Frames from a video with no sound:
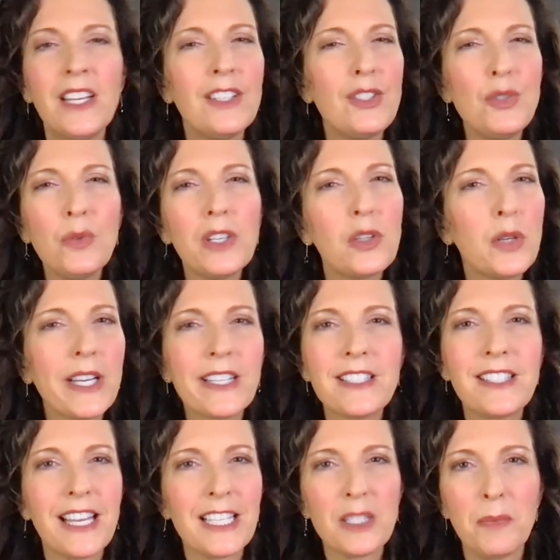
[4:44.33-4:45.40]
Do a quick
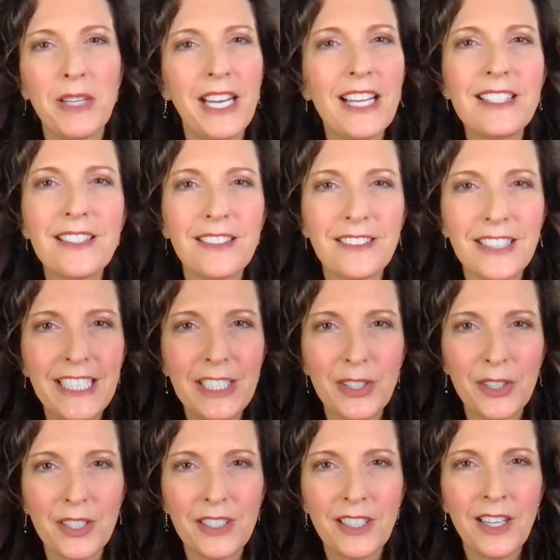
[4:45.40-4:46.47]
assessment as a
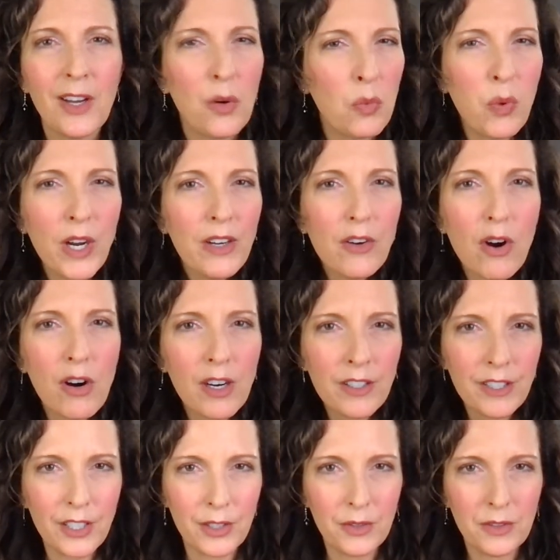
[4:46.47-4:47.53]
leader. Where are
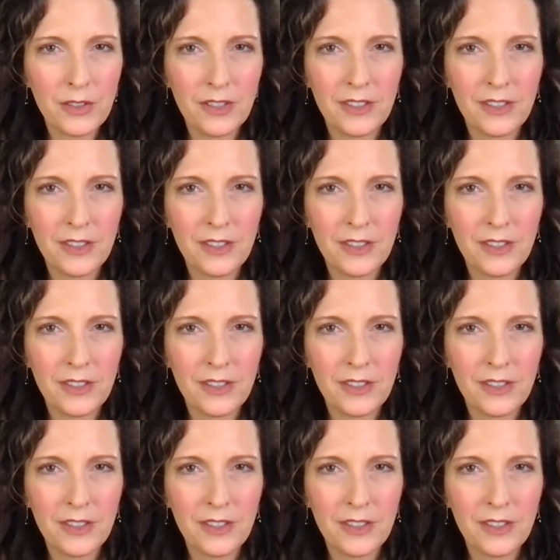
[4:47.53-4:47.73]
you?